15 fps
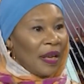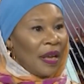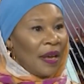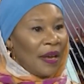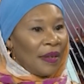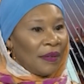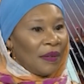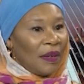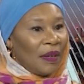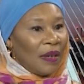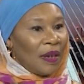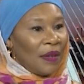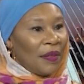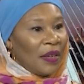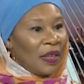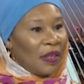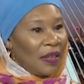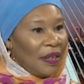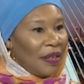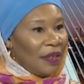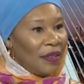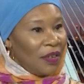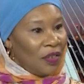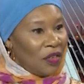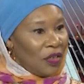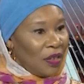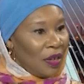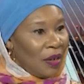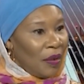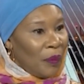and the clinic this
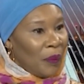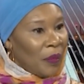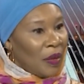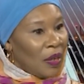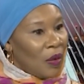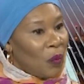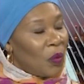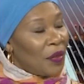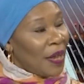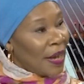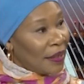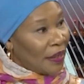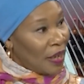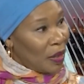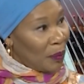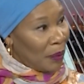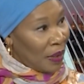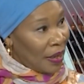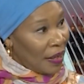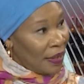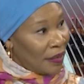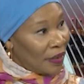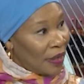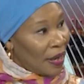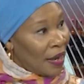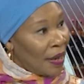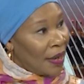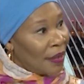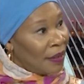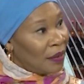year, will that take place?
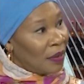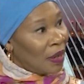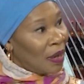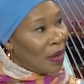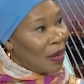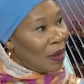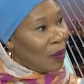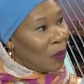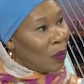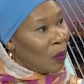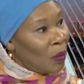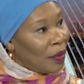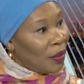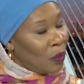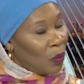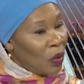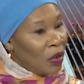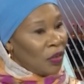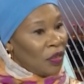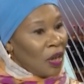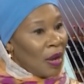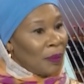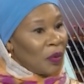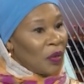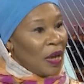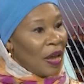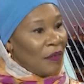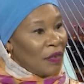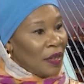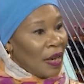And with the workshop, do you
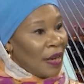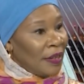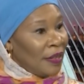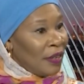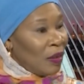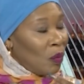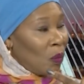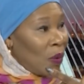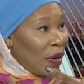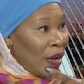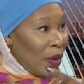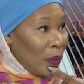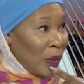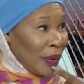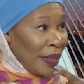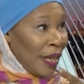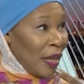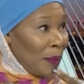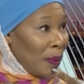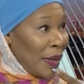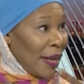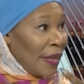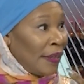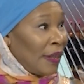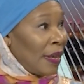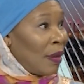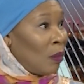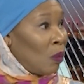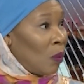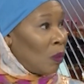have any idea where it will take place
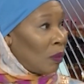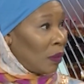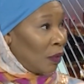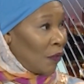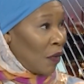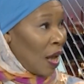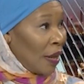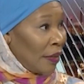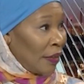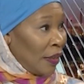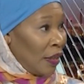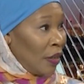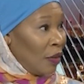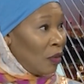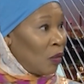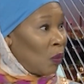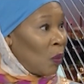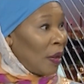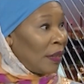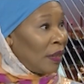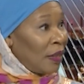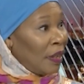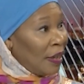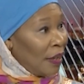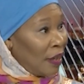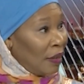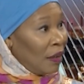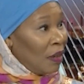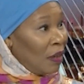and volunteers, what's needed